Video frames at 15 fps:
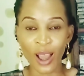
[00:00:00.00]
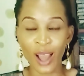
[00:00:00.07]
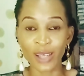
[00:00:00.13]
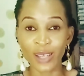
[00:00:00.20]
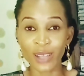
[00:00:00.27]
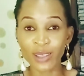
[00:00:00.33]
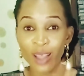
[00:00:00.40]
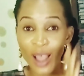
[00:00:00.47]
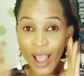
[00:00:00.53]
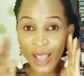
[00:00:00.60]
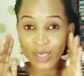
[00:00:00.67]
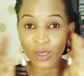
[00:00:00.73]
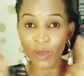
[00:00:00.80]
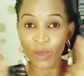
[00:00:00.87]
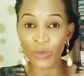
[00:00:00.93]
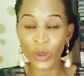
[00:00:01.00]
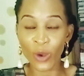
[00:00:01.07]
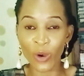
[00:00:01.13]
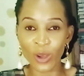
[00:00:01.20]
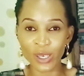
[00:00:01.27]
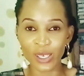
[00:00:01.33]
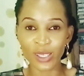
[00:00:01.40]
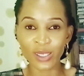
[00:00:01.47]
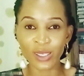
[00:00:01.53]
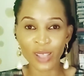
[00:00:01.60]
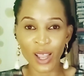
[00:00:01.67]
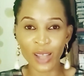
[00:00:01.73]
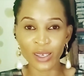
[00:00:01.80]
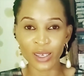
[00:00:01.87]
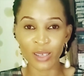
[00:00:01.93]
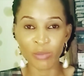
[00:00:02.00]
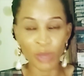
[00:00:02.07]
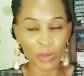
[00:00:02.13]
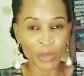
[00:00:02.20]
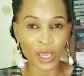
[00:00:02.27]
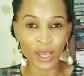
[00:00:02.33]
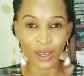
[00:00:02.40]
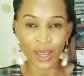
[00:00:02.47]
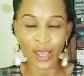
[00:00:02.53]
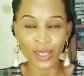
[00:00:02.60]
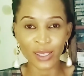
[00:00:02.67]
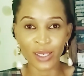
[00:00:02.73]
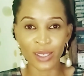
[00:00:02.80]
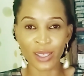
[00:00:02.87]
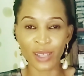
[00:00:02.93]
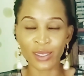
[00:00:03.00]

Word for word: and that the eyes of your understanding may be enlightened.